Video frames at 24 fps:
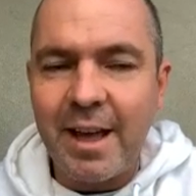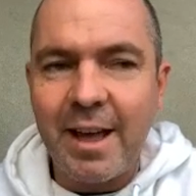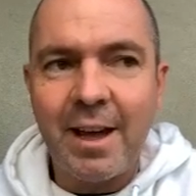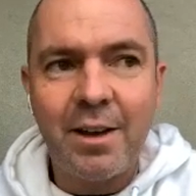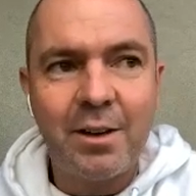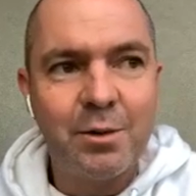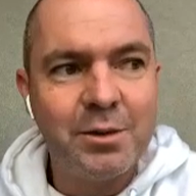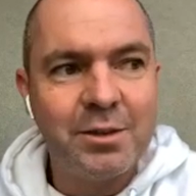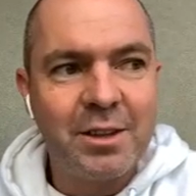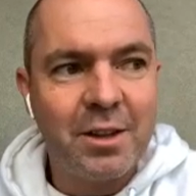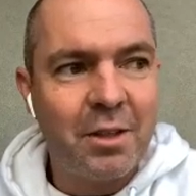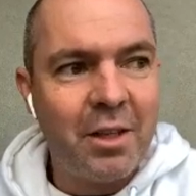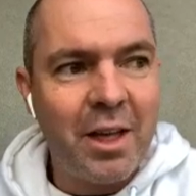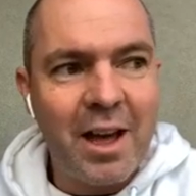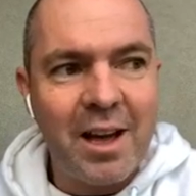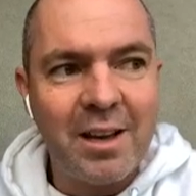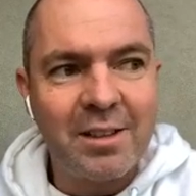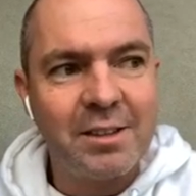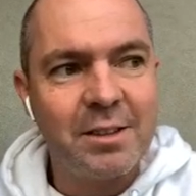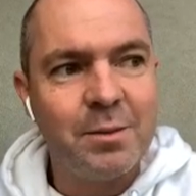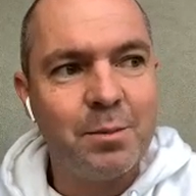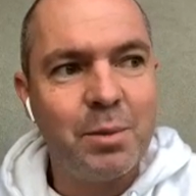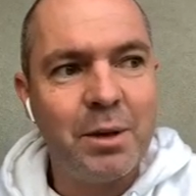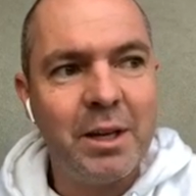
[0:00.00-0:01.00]
It was
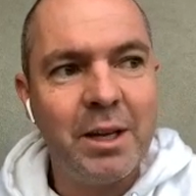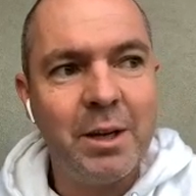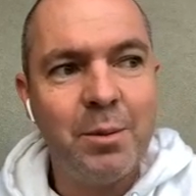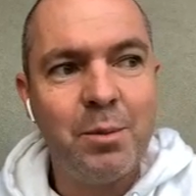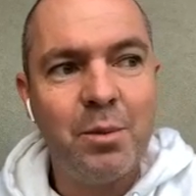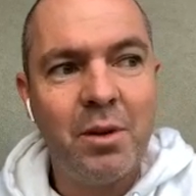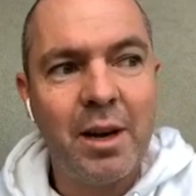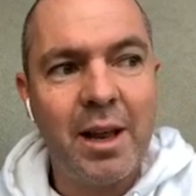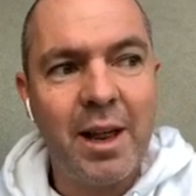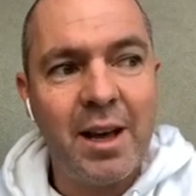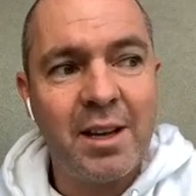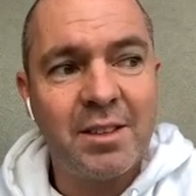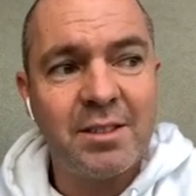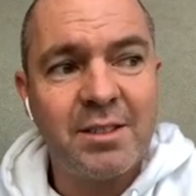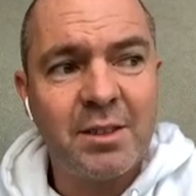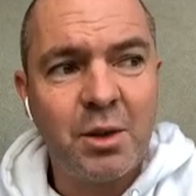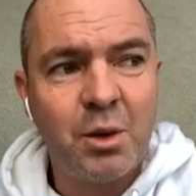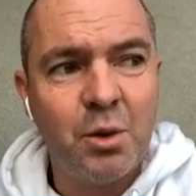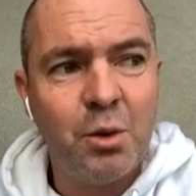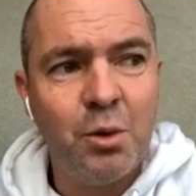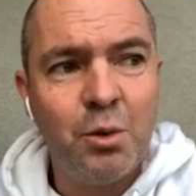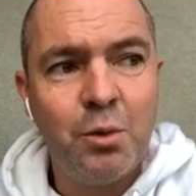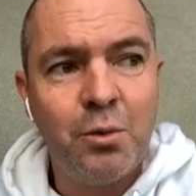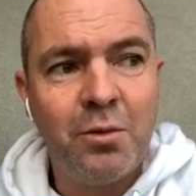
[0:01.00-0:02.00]
1,000 people. Our
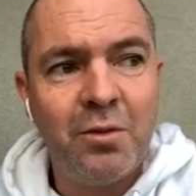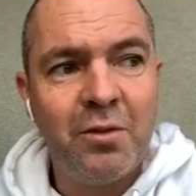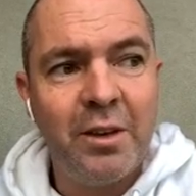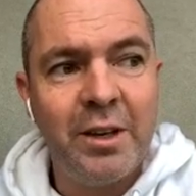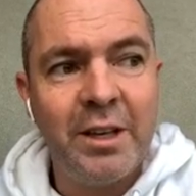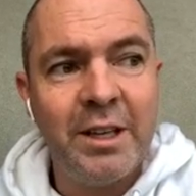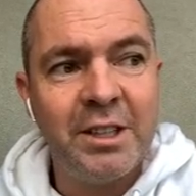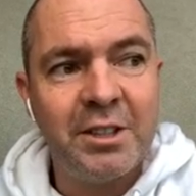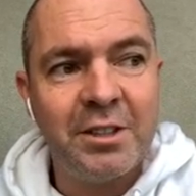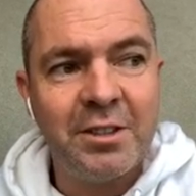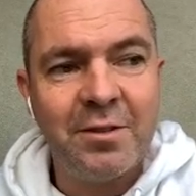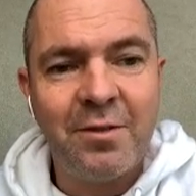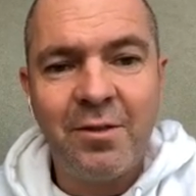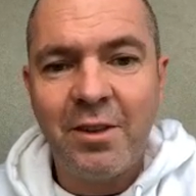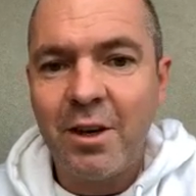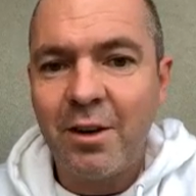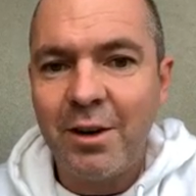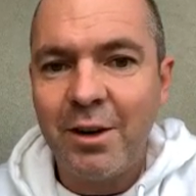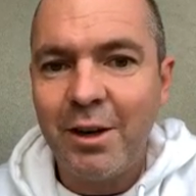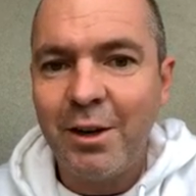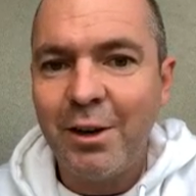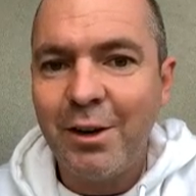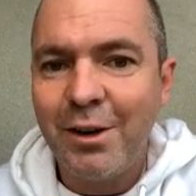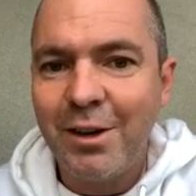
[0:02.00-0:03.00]
school finished
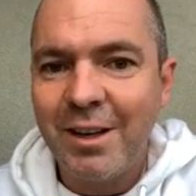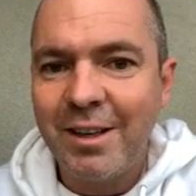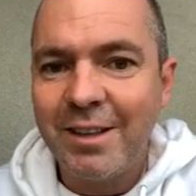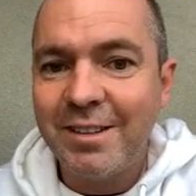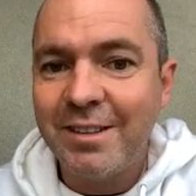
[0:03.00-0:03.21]
very early,